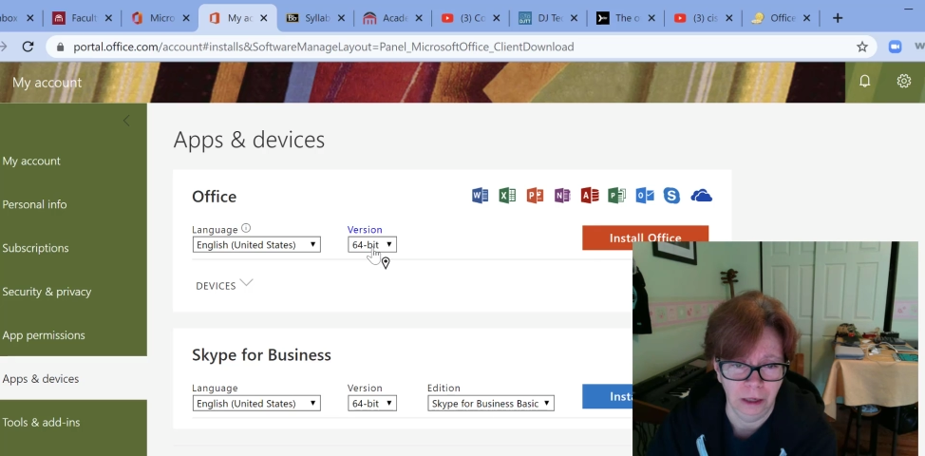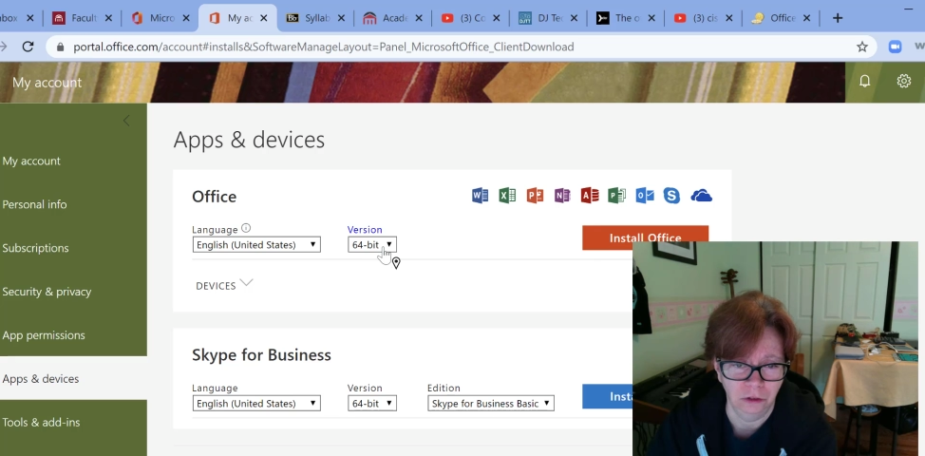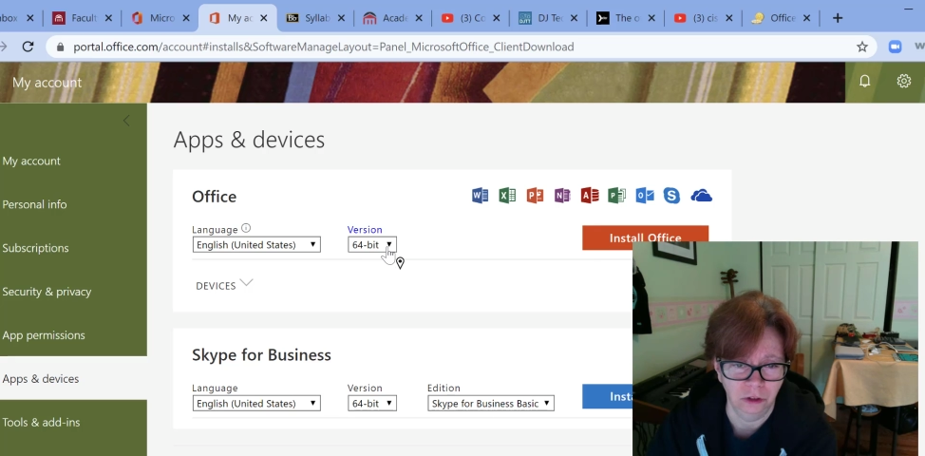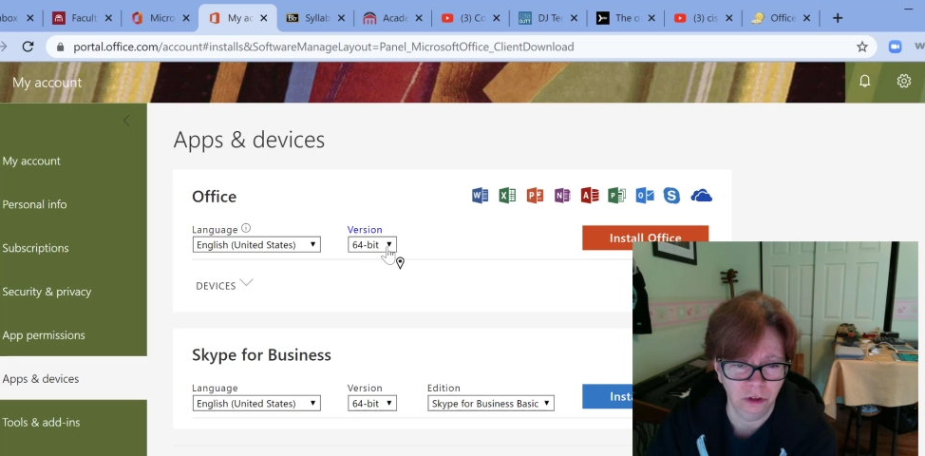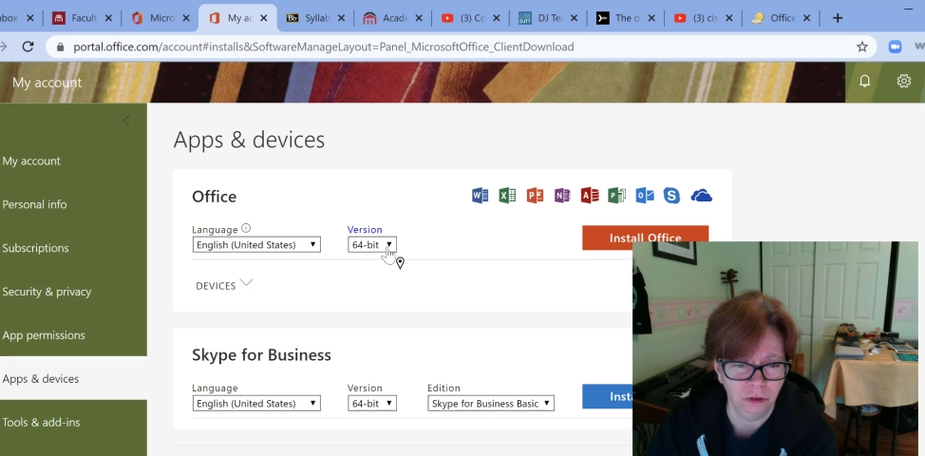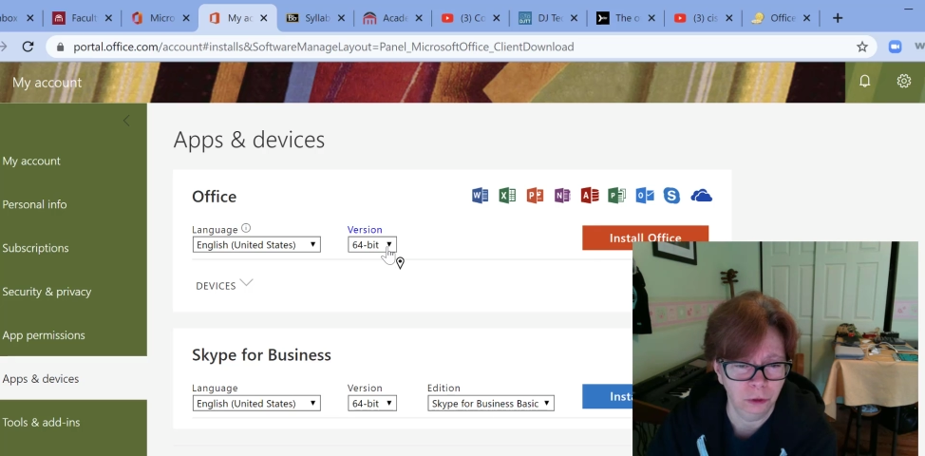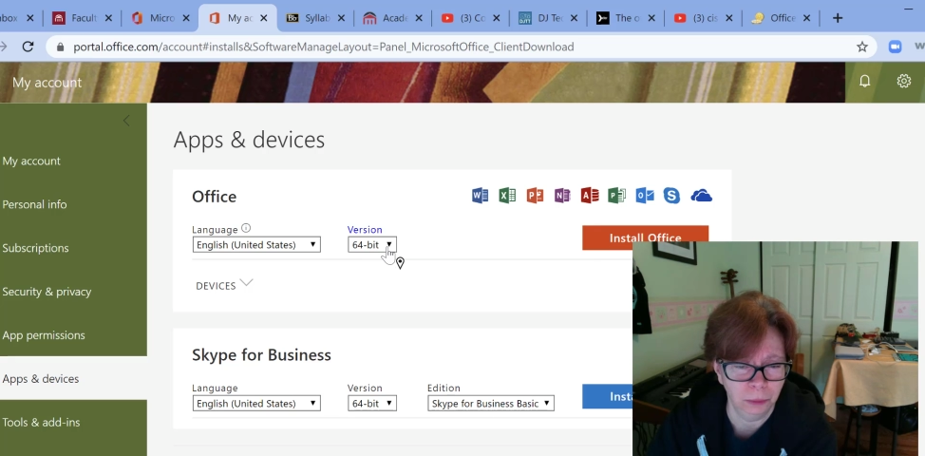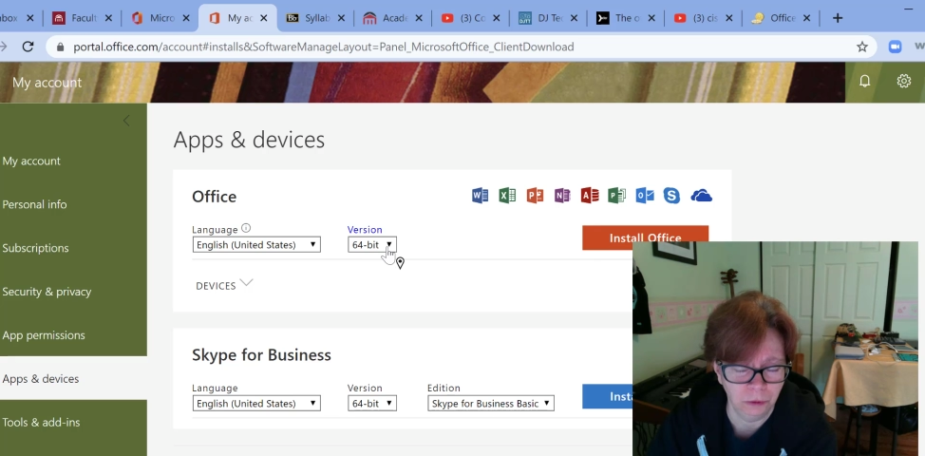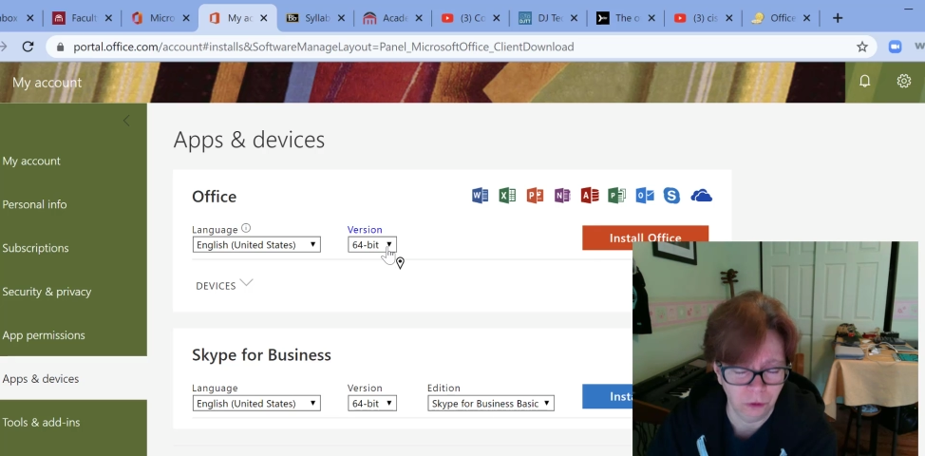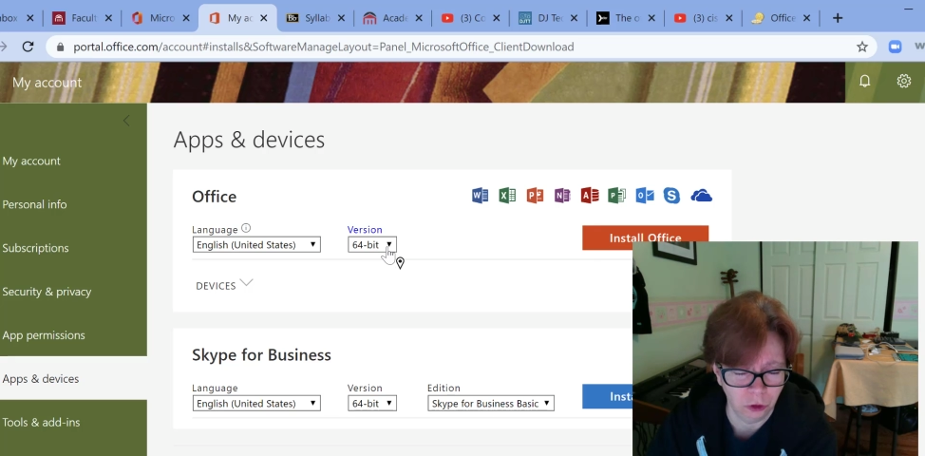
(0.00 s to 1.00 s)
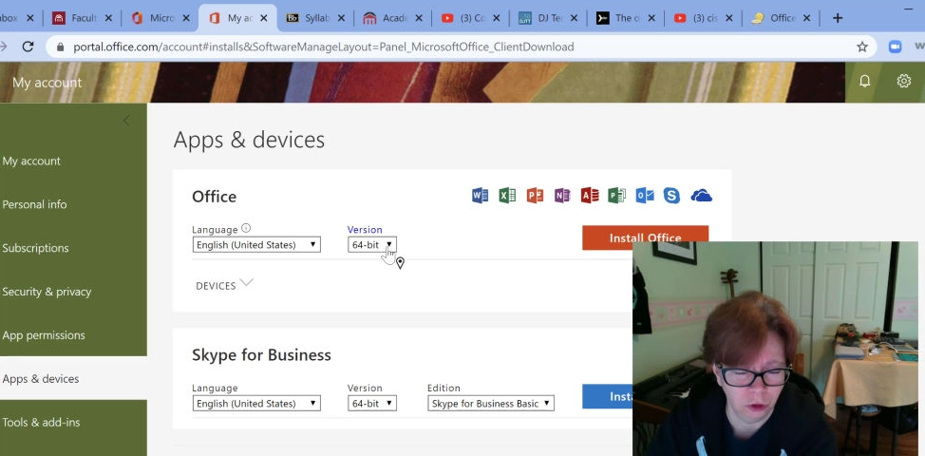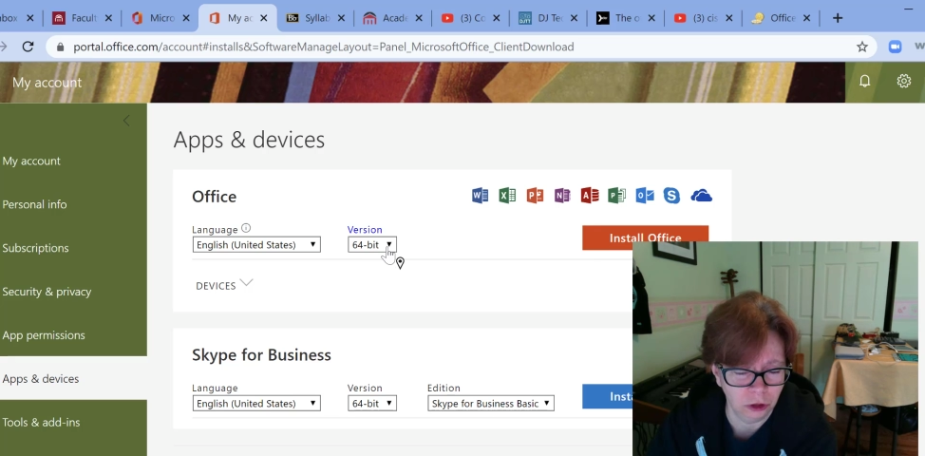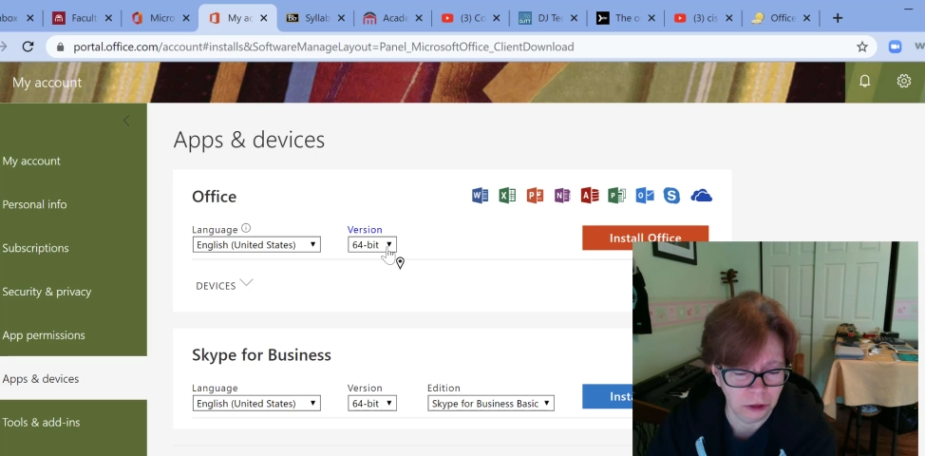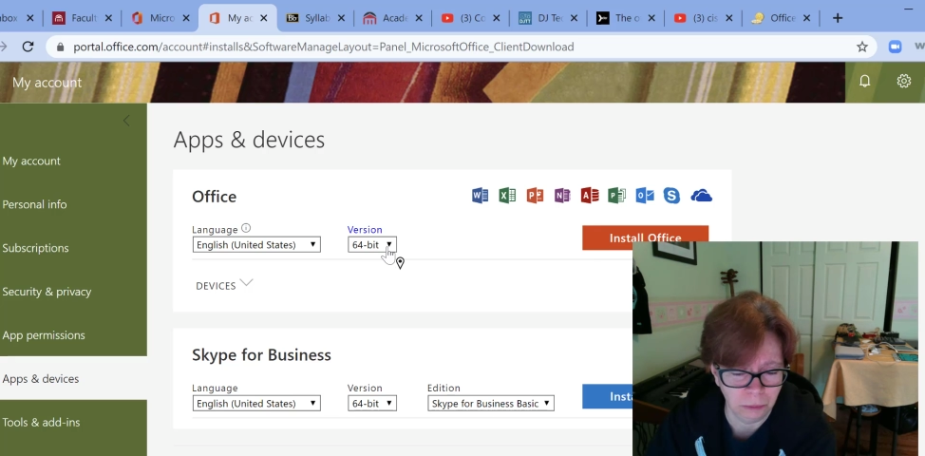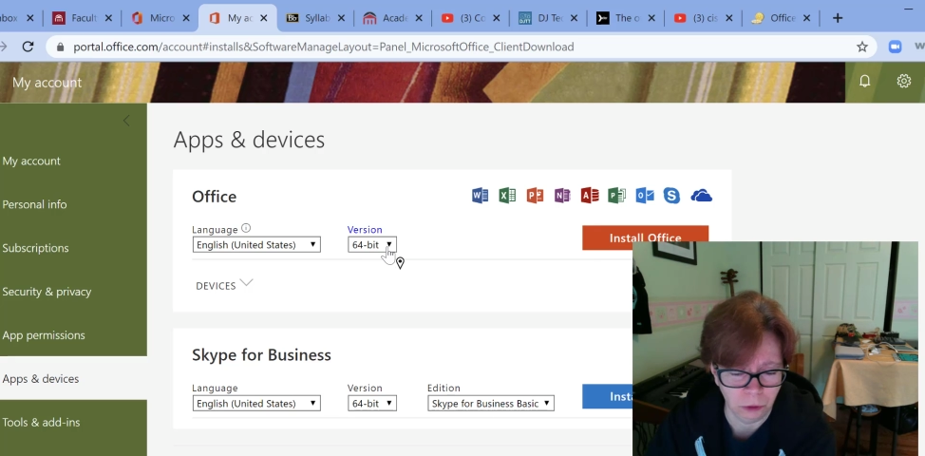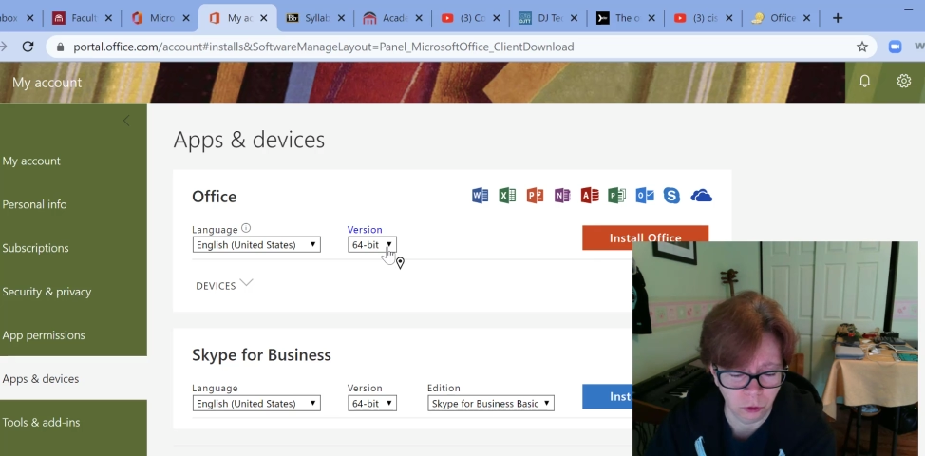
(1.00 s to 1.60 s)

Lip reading: 64-bit version,